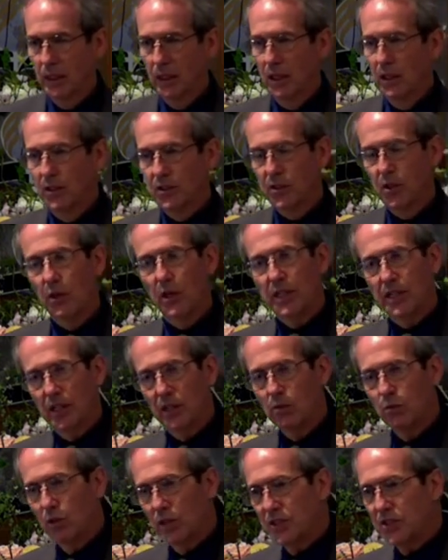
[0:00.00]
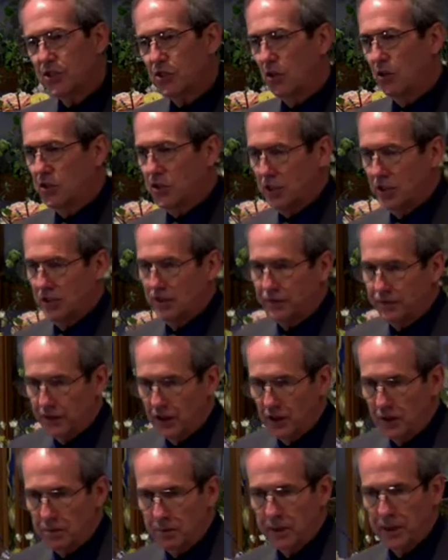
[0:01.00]
So he did research in the
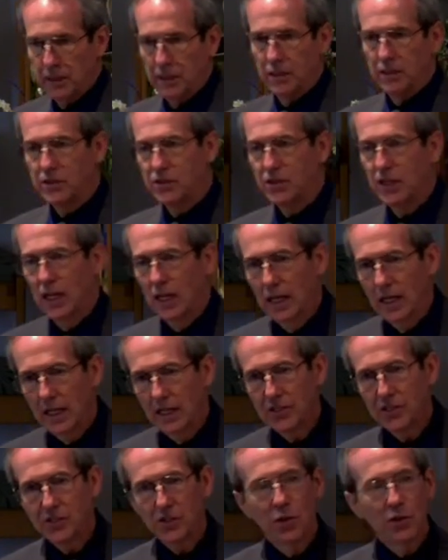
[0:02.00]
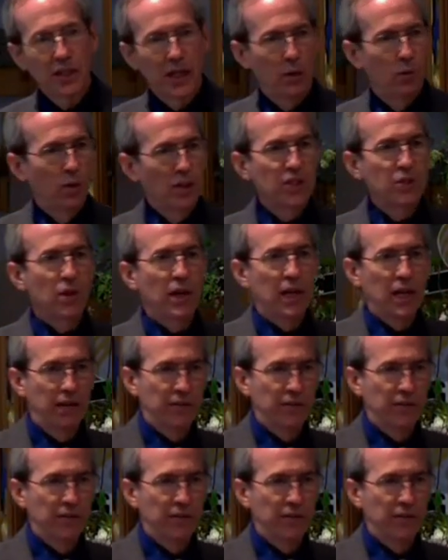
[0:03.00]
Philippines and he says, okay, what do I have to